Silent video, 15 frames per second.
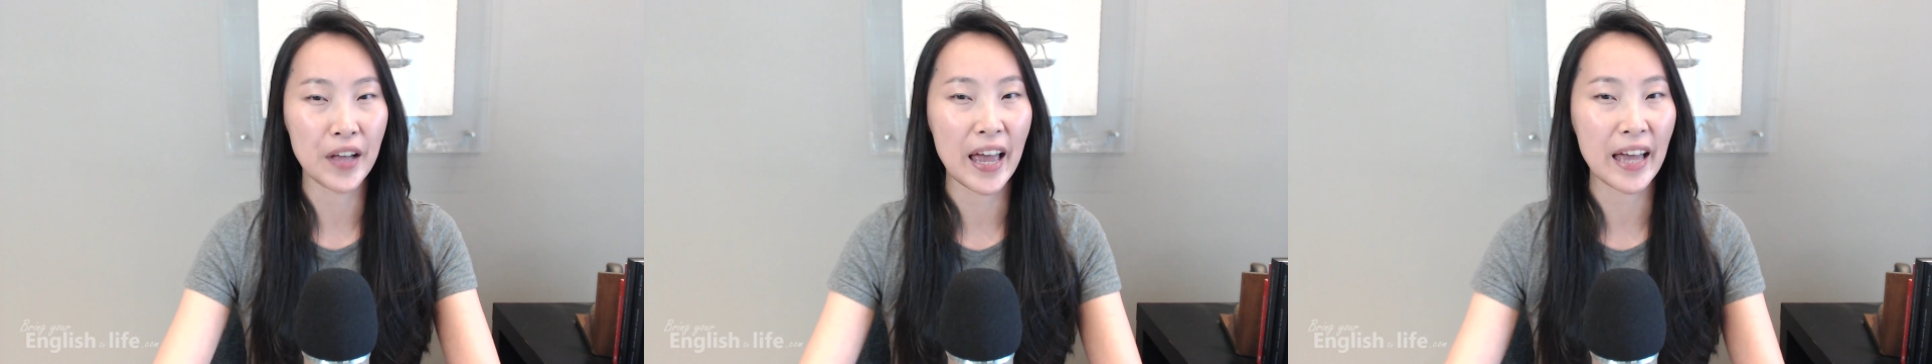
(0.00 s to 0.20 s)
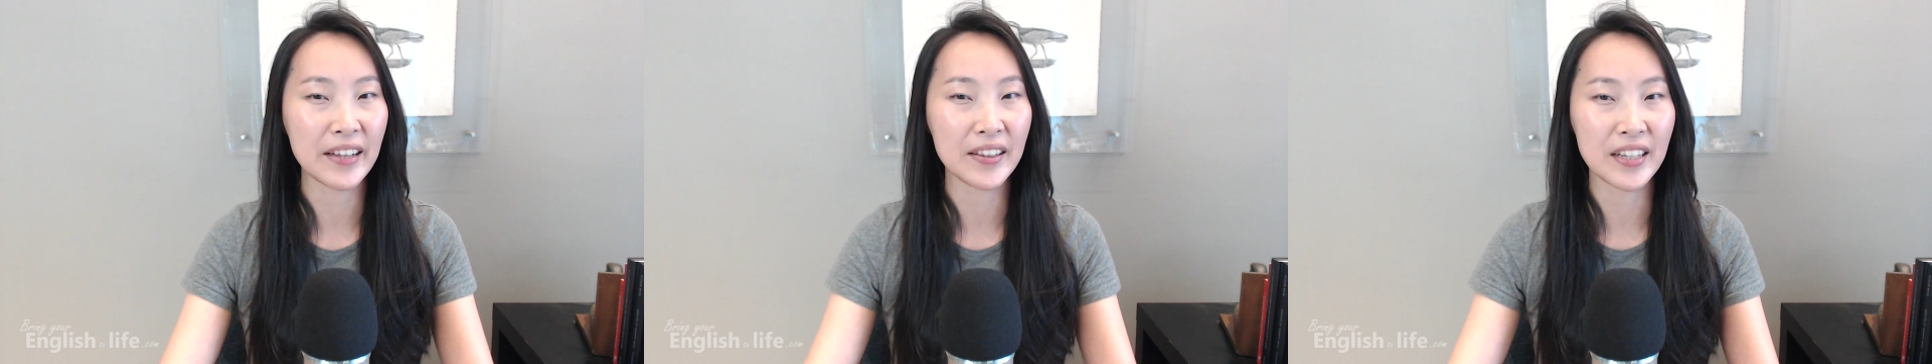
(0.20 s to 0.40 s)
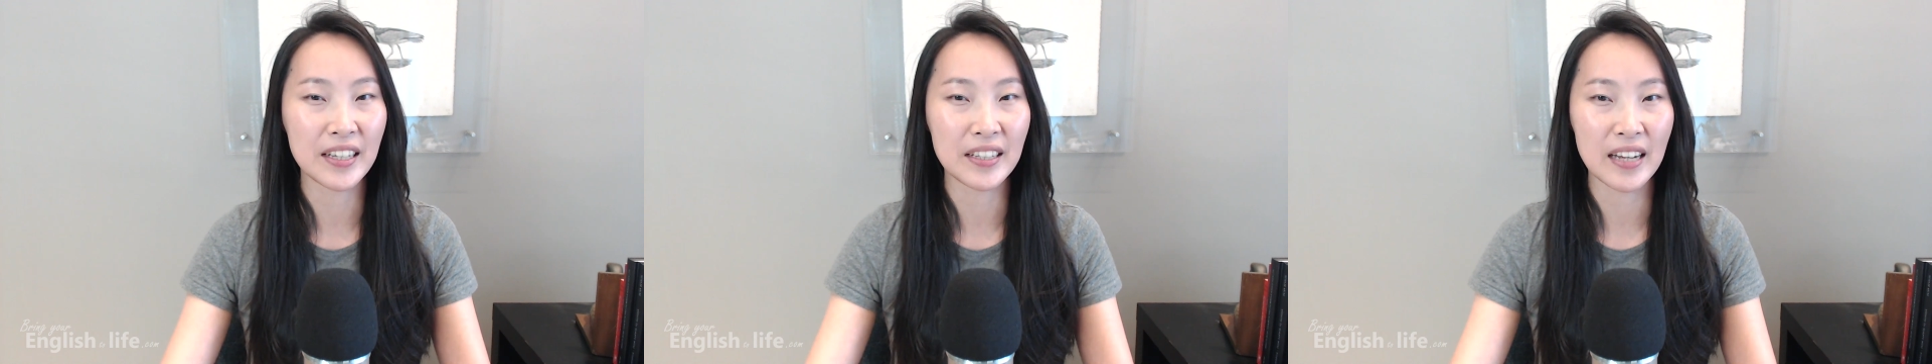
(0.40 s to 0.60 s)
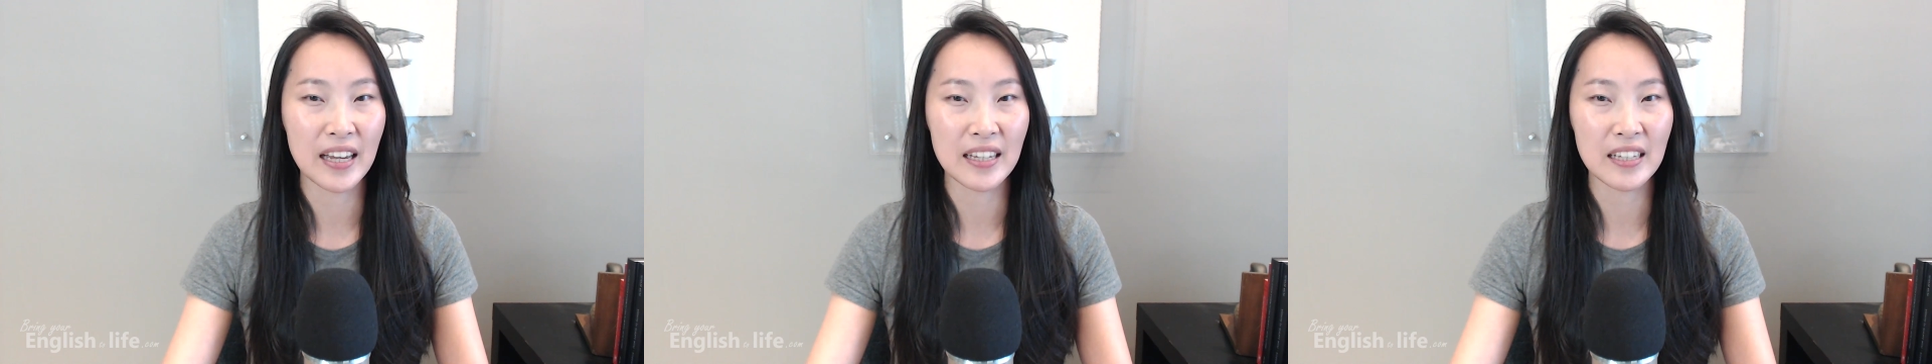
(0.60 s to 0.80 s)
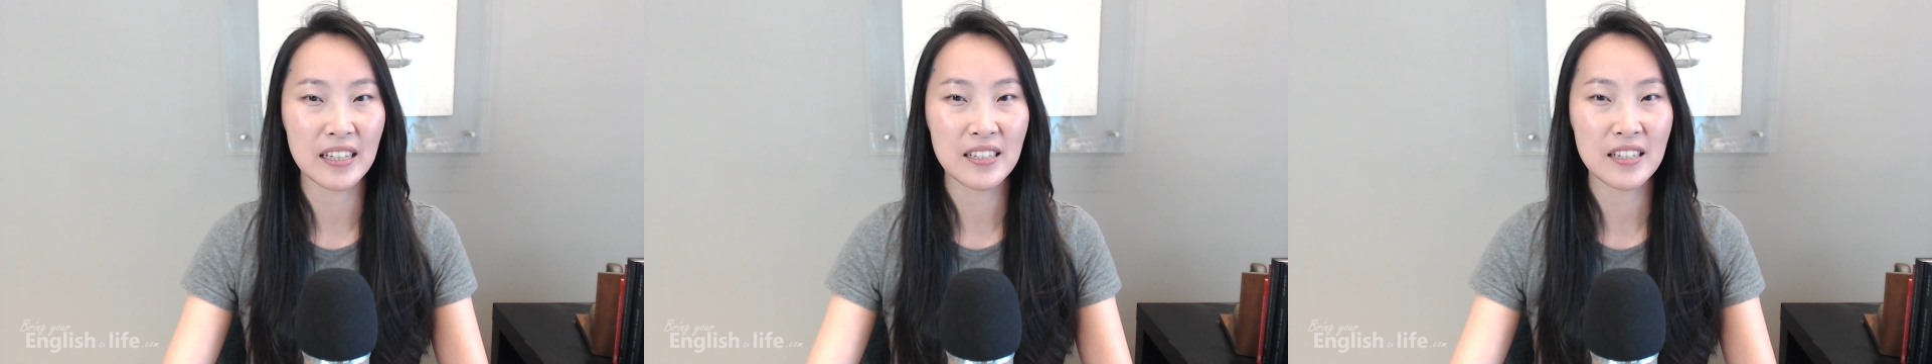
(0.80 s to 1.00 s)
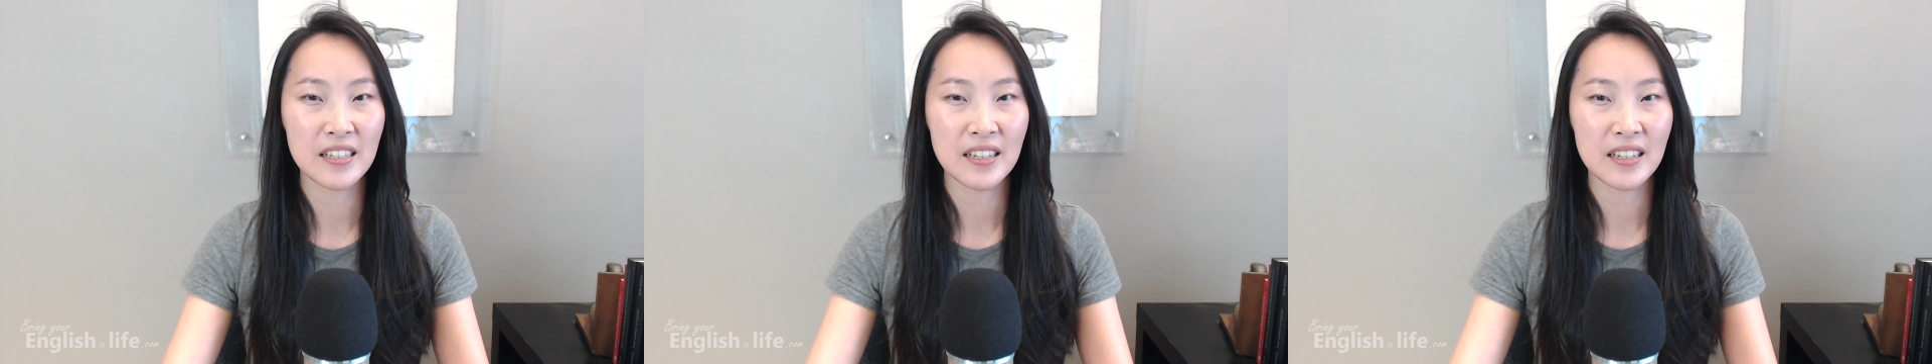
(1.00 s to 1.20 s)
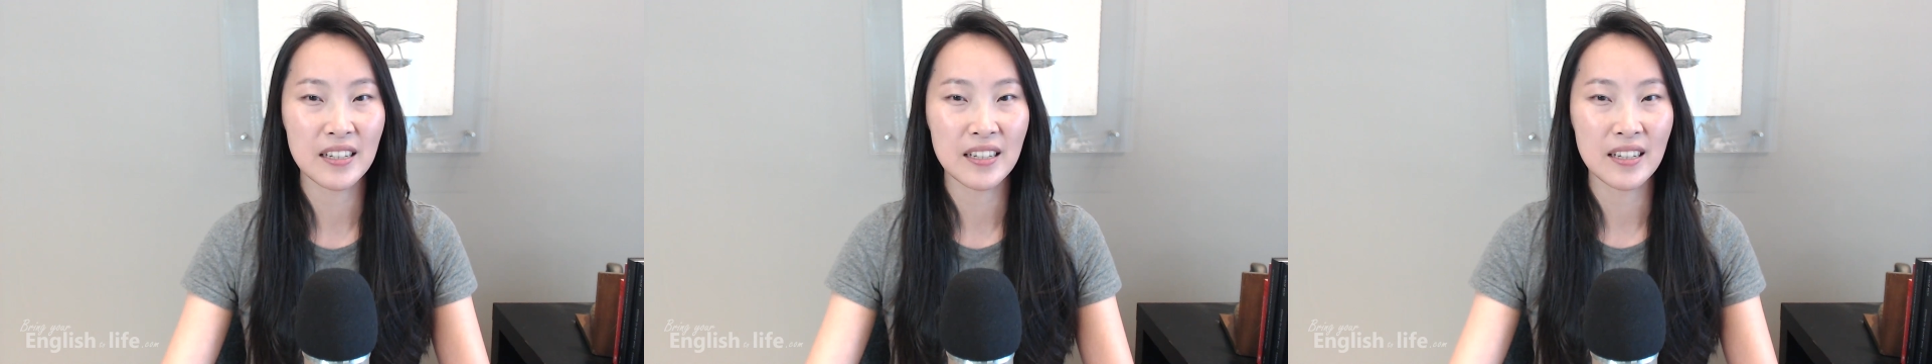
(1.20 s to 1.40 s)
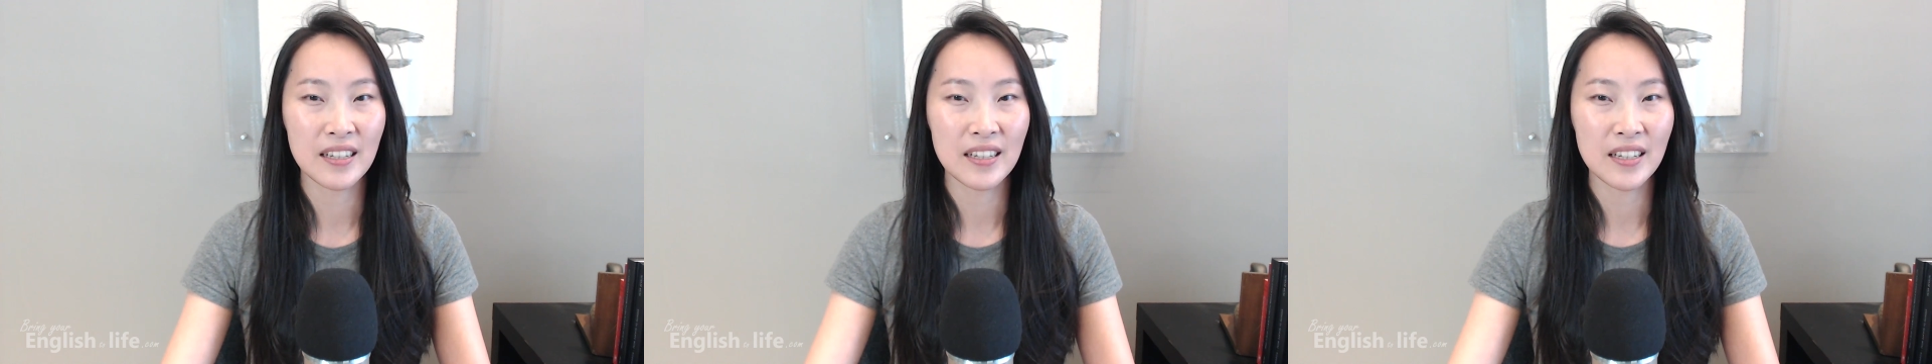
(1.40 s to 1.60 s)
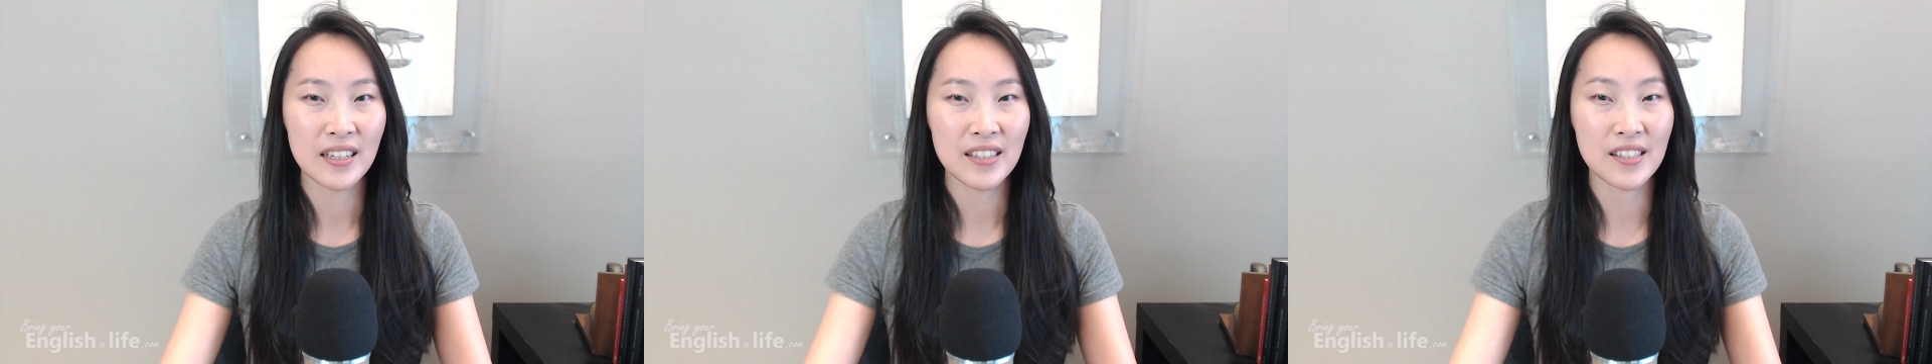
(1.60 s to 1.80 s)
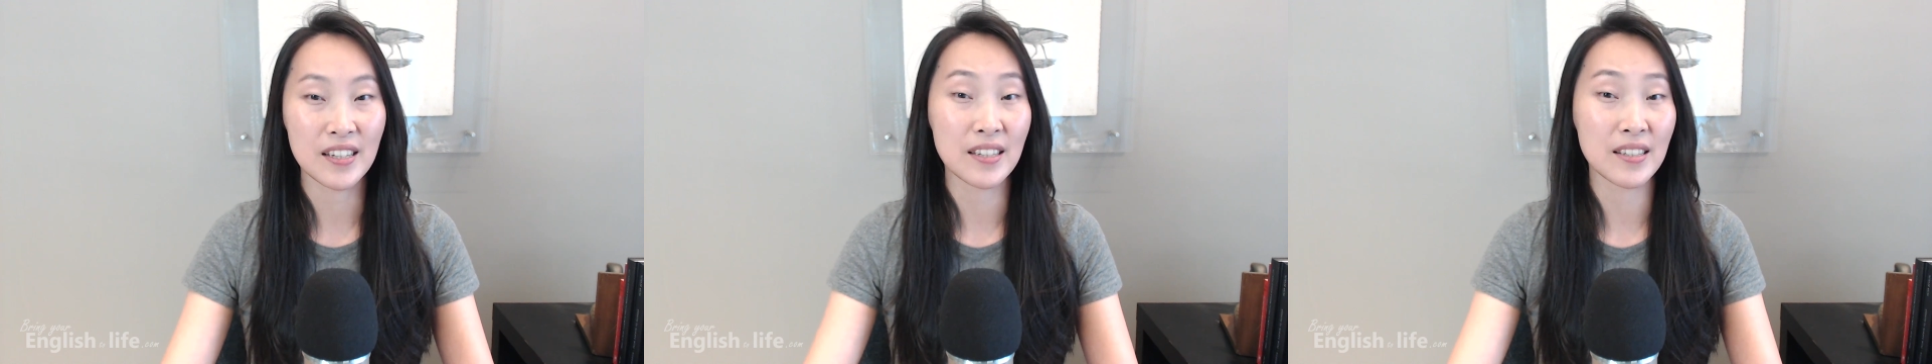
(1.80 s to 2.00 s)
alienated,
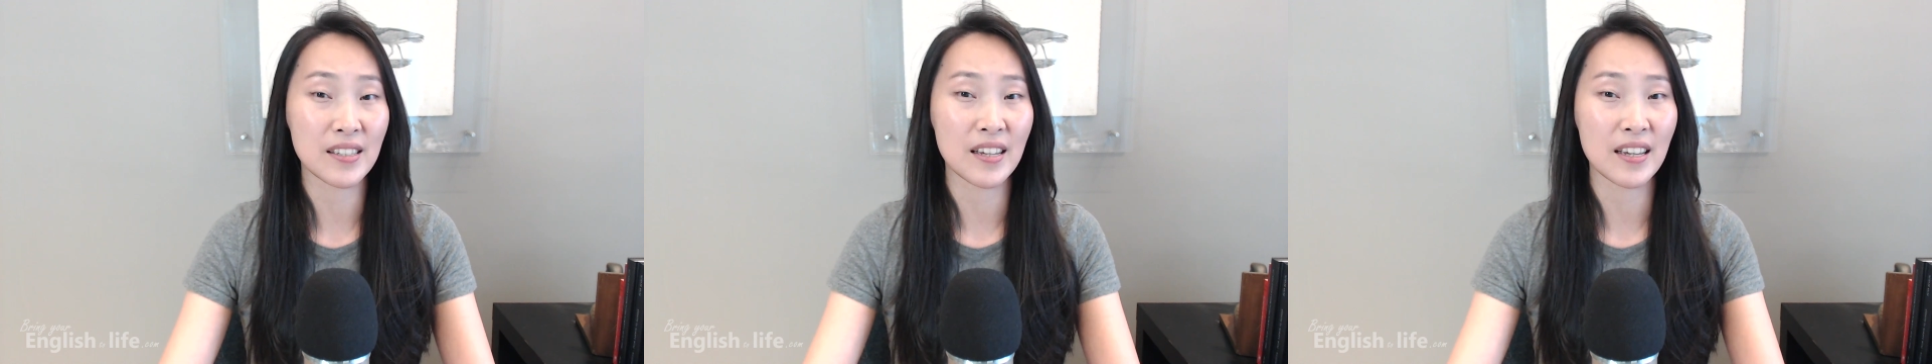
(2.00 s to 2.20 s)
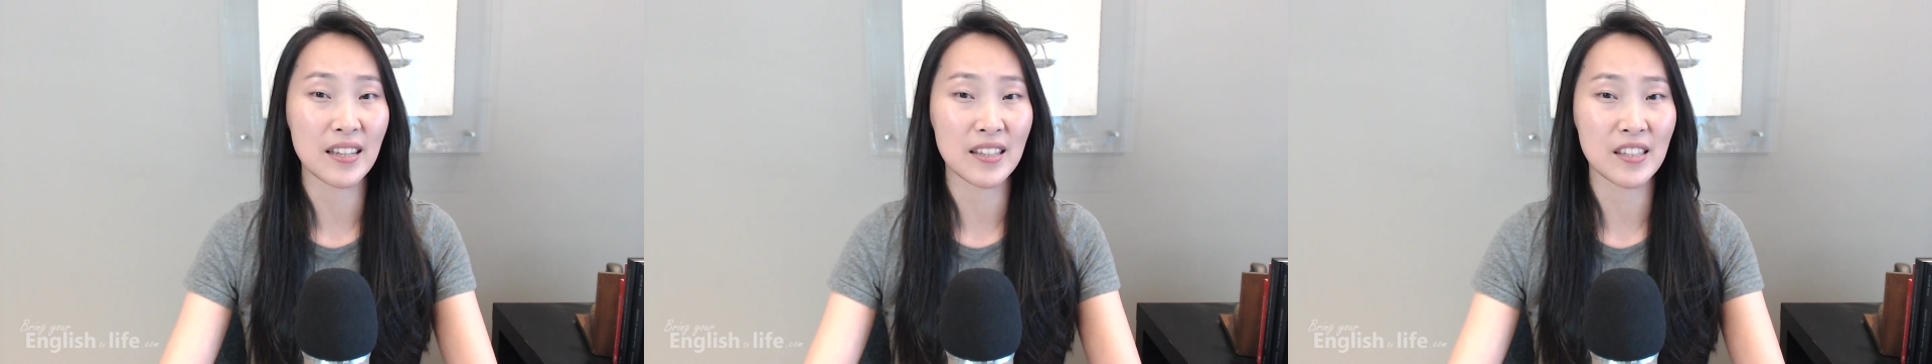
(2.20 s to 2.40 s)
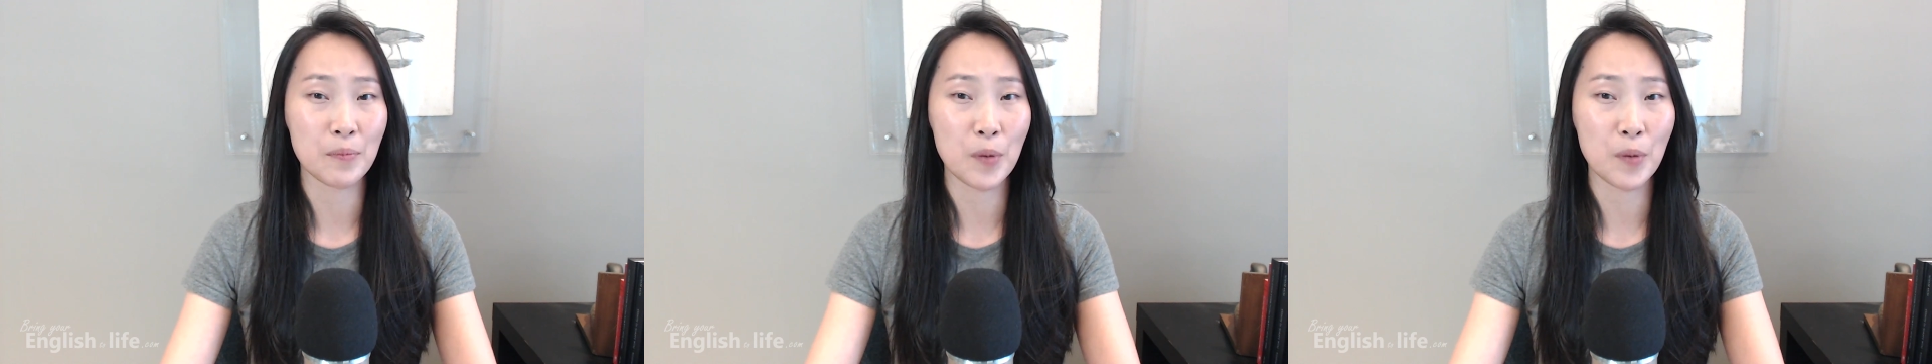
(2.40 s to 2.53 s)
since it's